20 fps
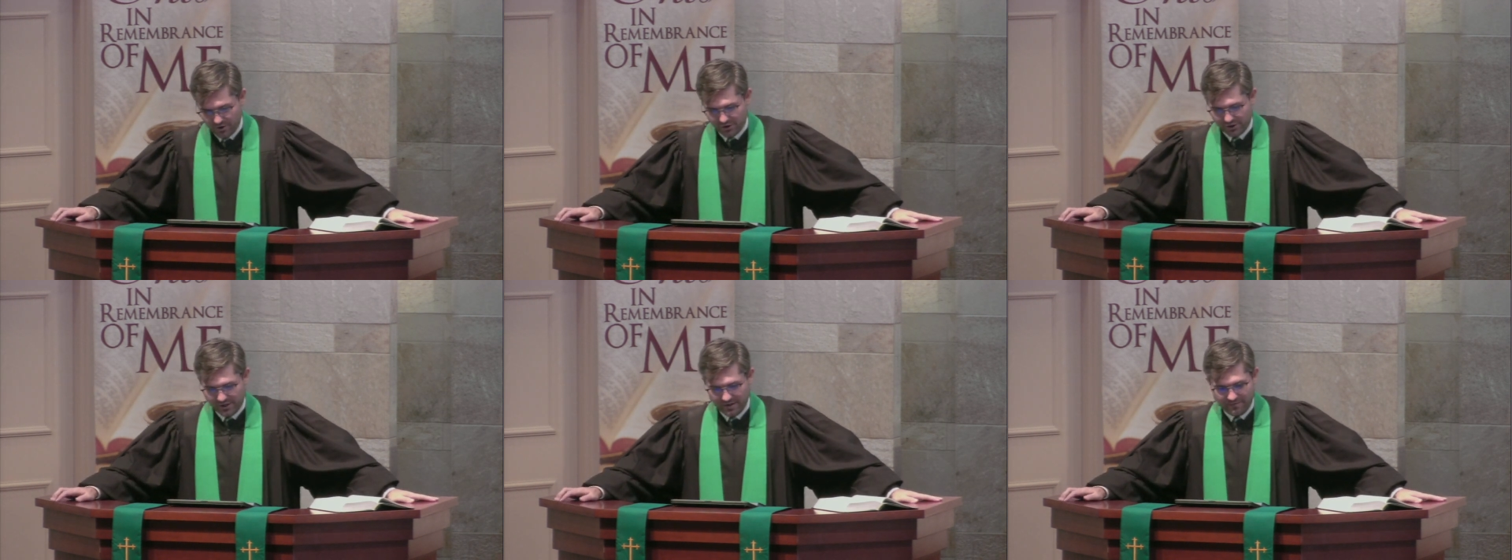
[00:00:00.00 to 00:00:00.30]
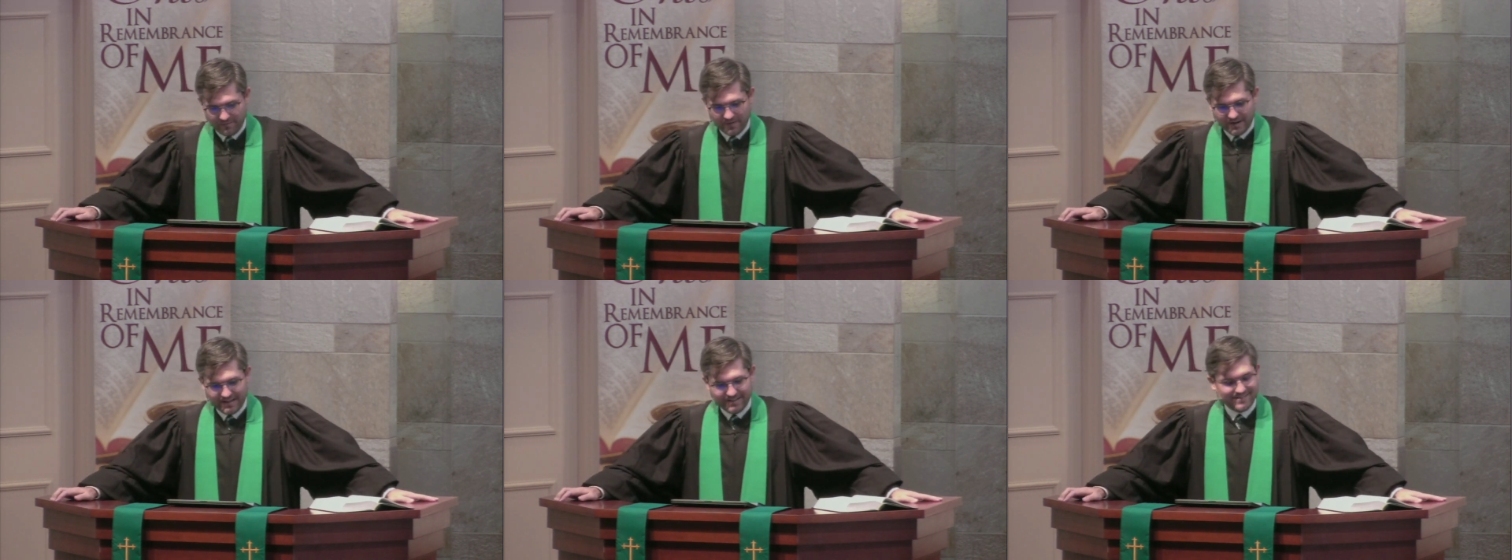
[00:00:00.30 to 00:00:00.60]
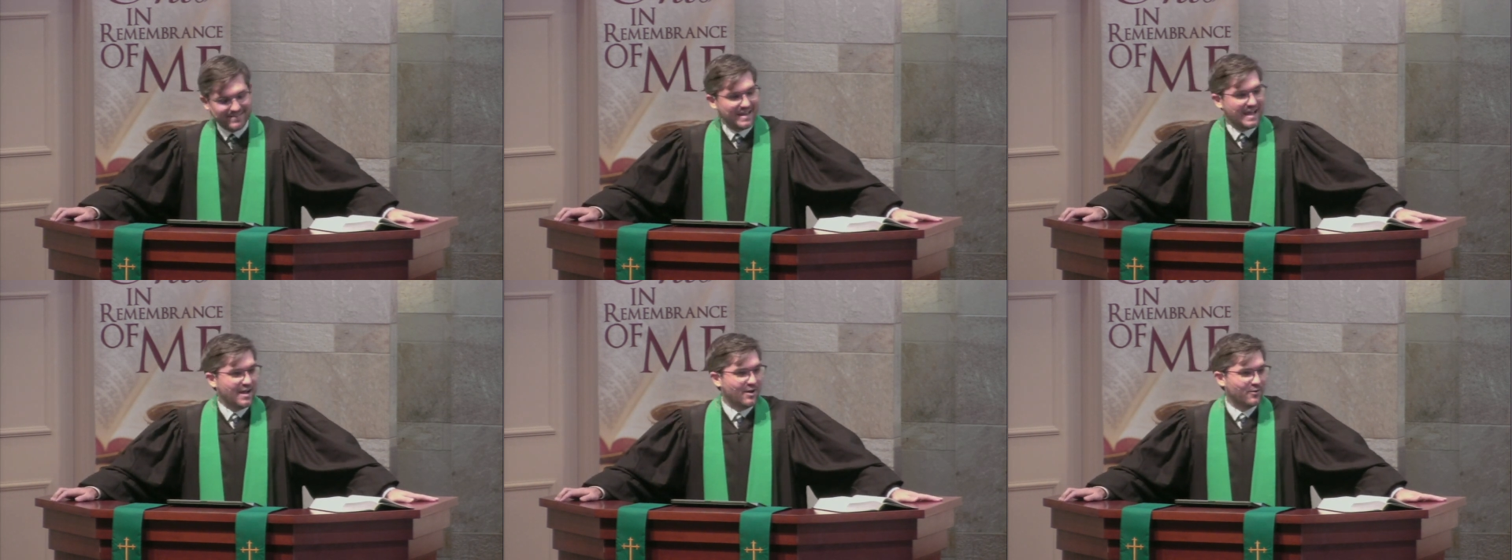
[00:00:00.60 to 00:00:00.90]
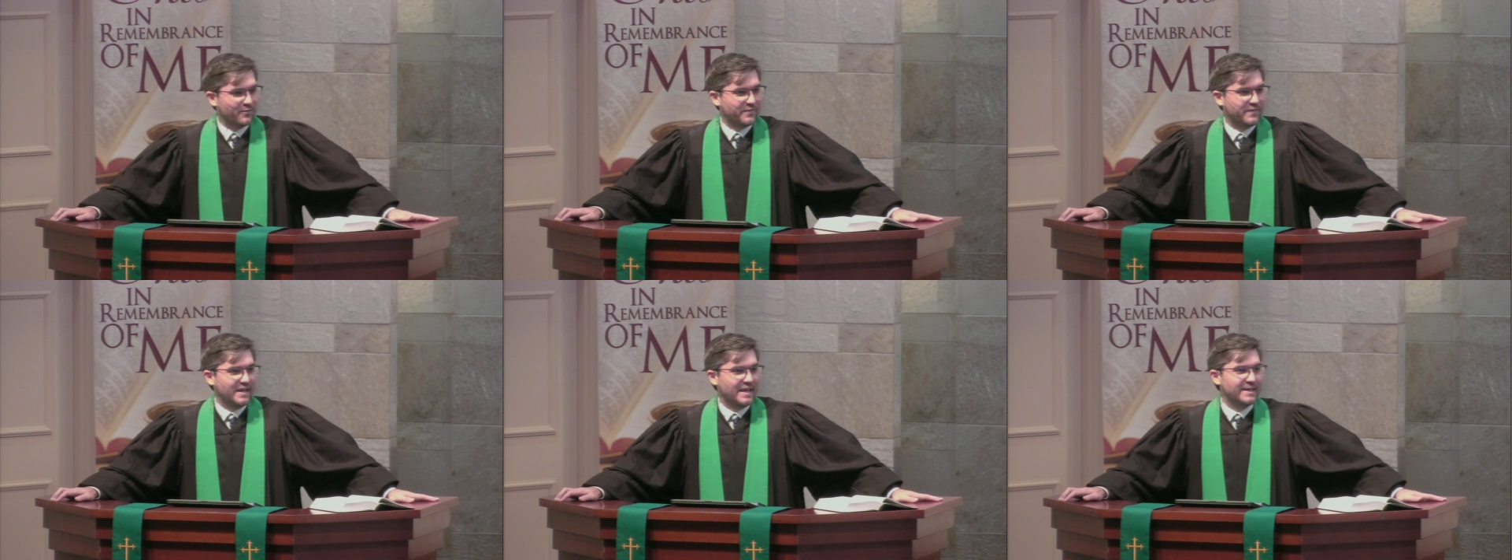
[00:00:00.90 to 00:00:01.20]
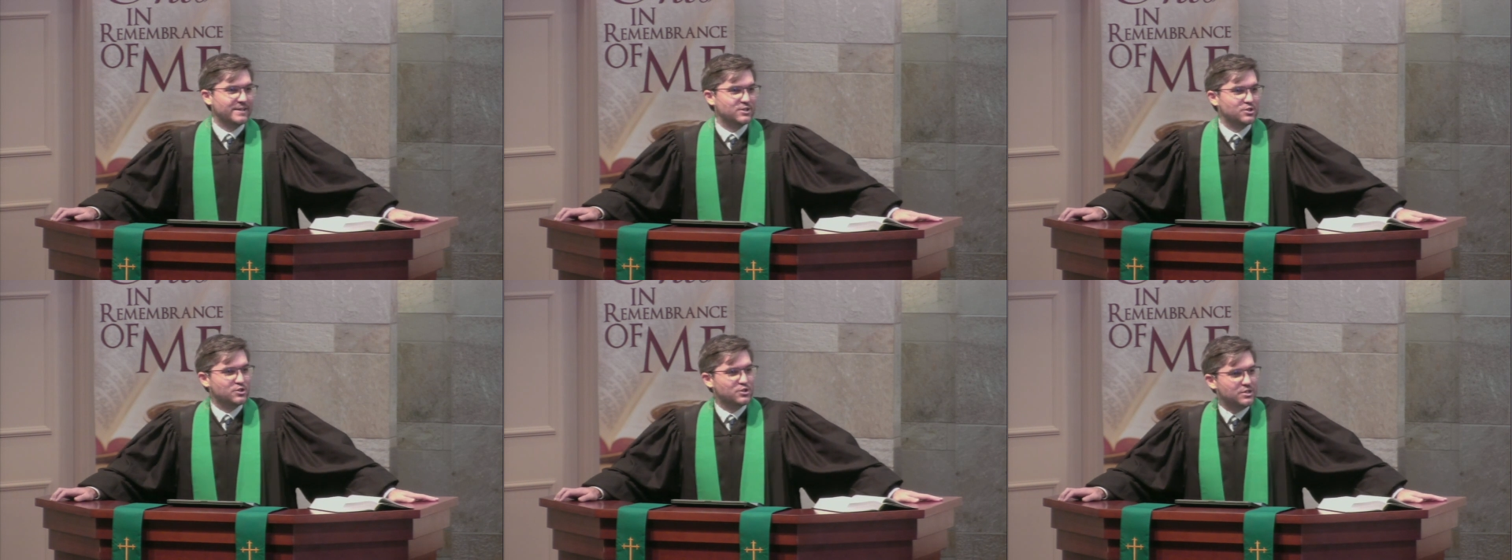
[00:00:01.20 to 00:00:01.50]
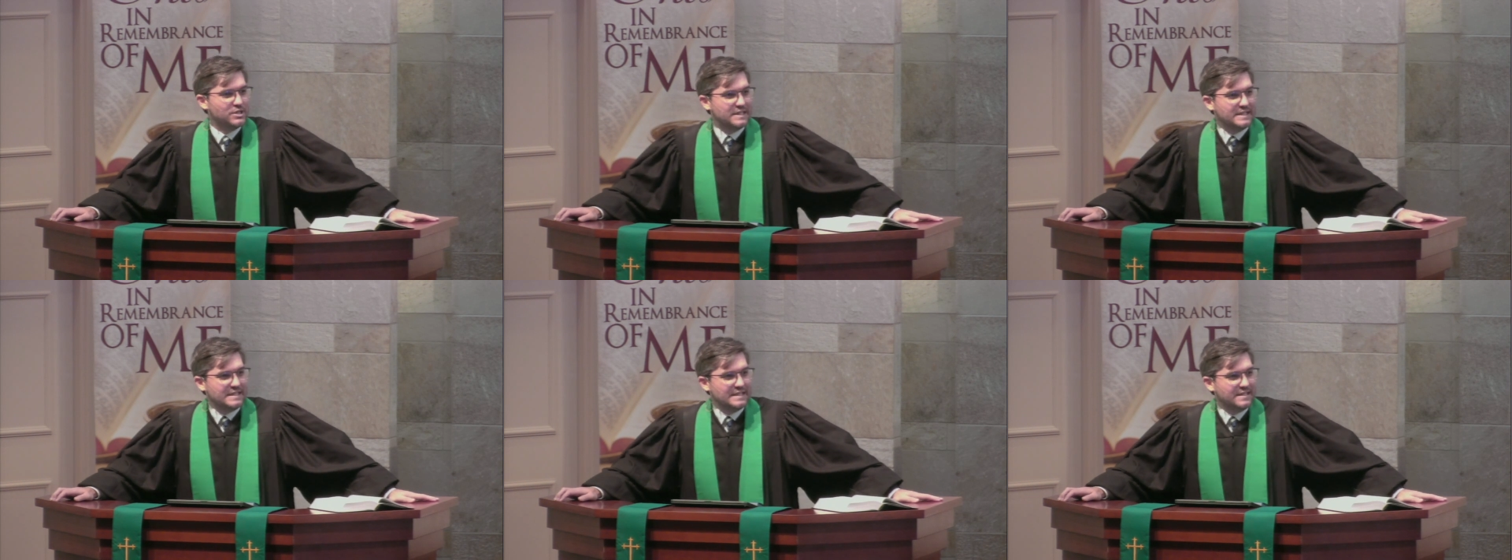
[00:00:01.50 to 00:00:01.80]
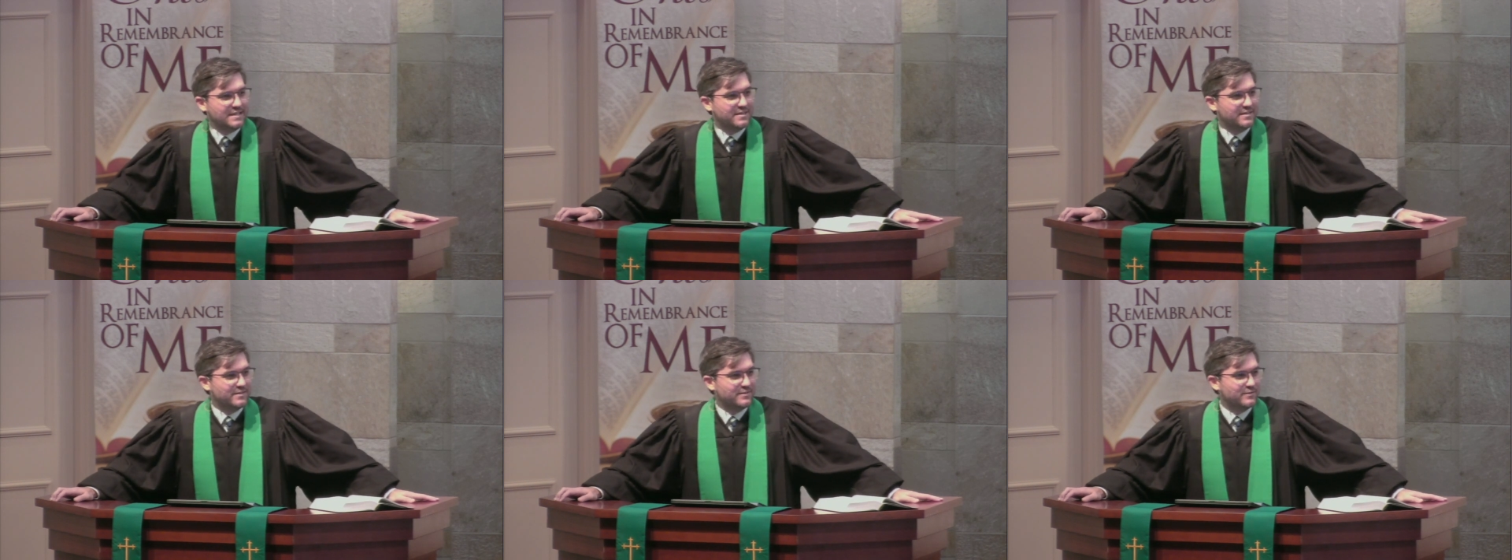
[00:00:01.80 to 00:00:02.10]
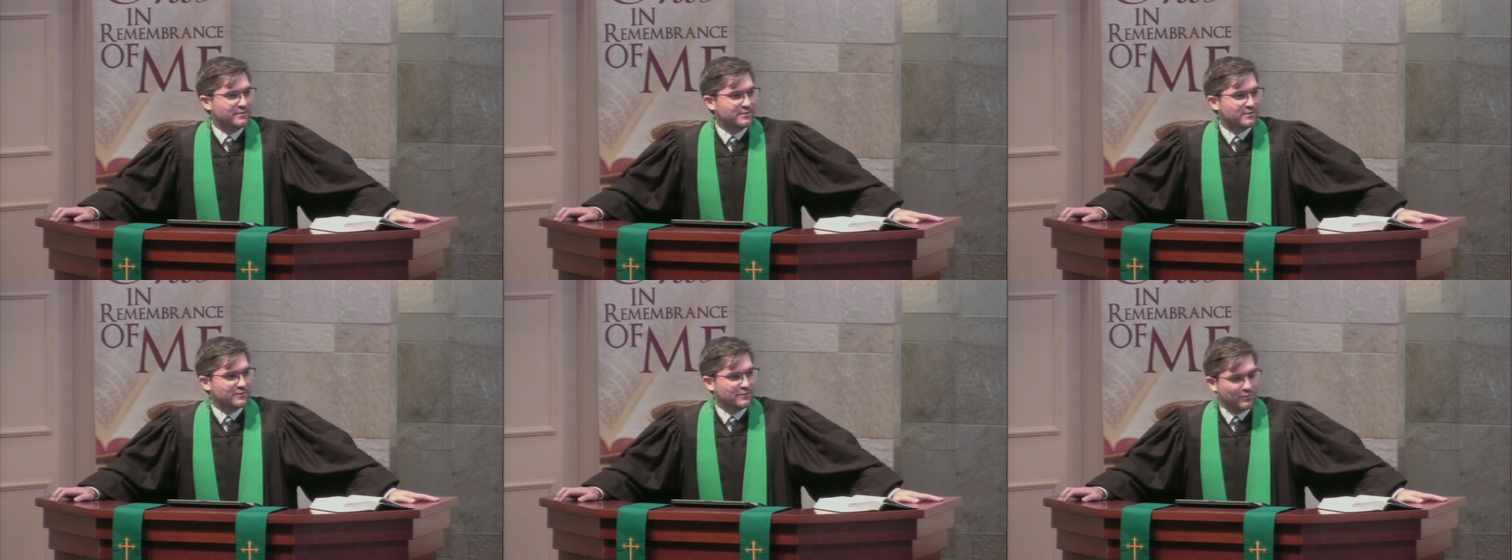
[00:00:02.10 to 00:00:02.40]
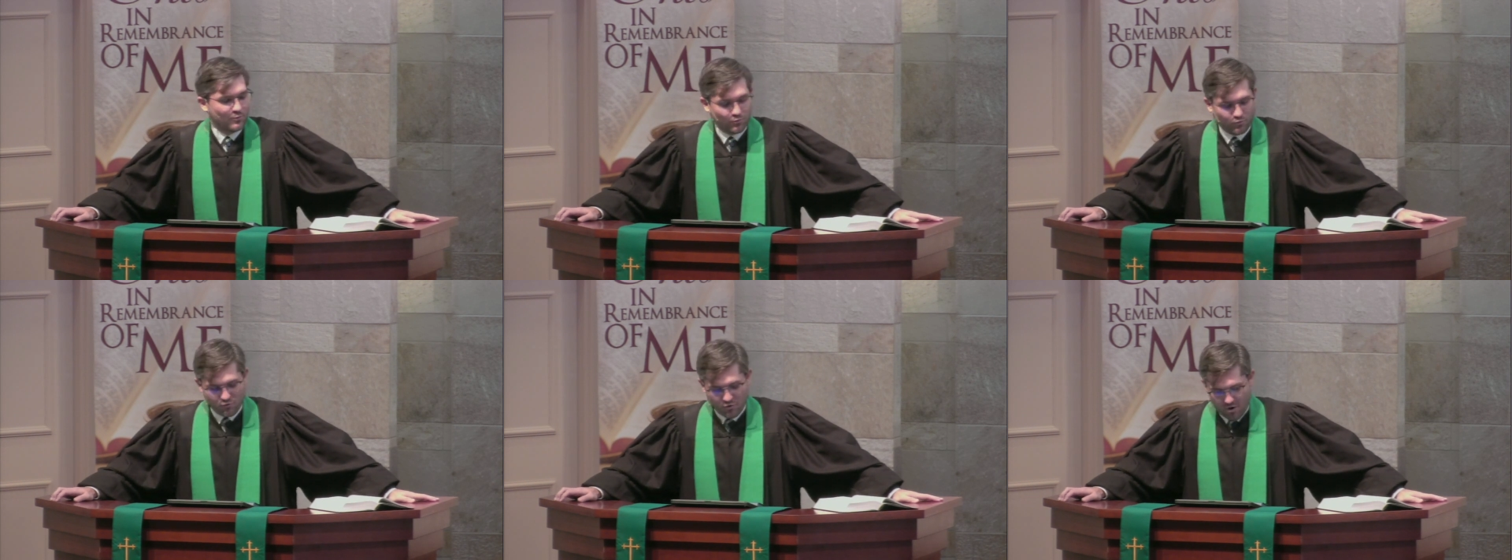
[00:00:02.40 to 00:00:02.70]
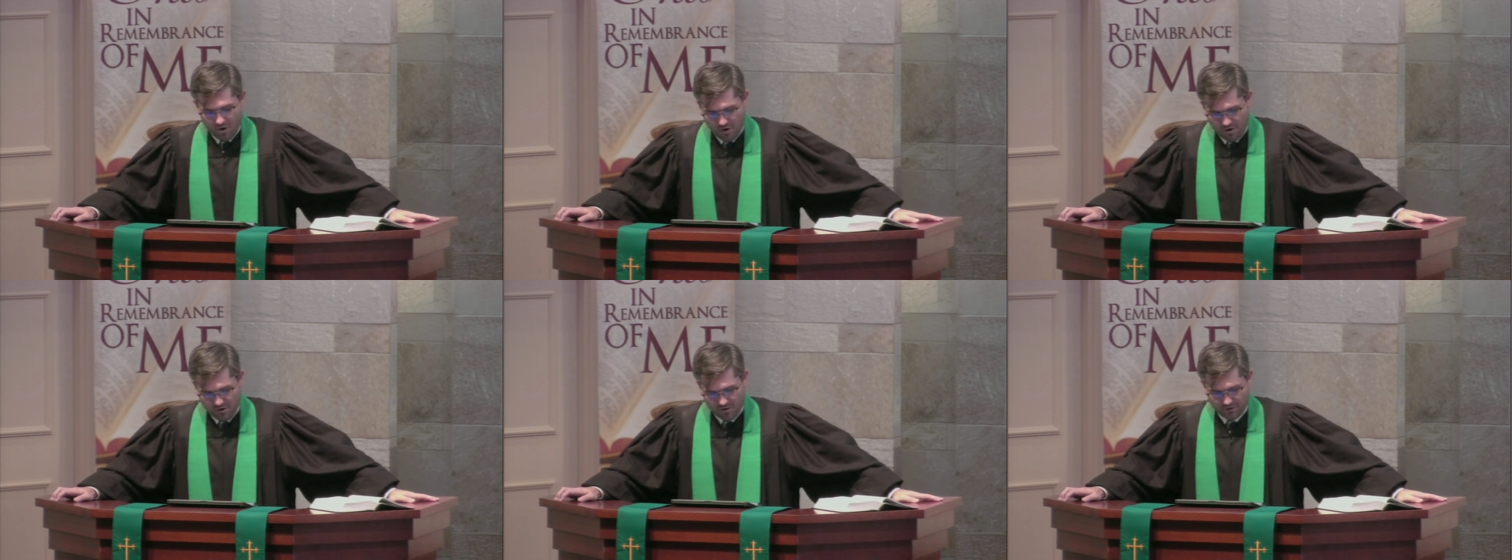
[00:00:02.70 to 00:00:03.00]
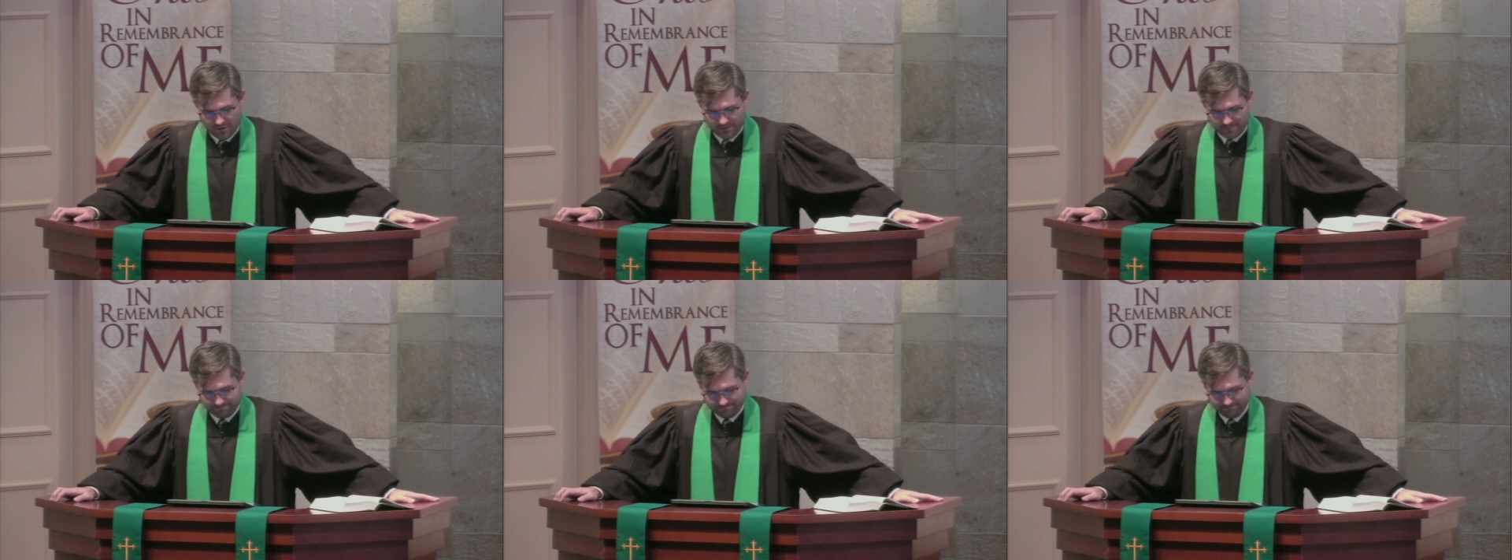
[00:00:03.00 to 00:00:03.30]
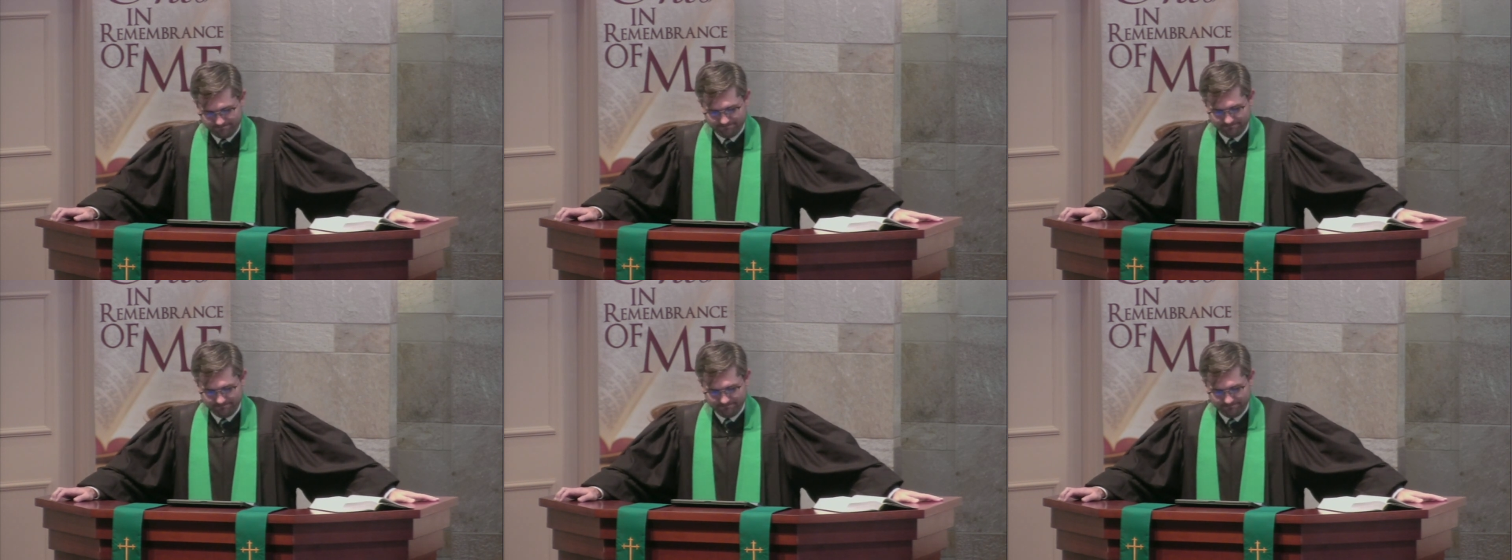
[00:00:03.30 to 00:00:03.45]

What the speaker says: she finds out that she is wrong.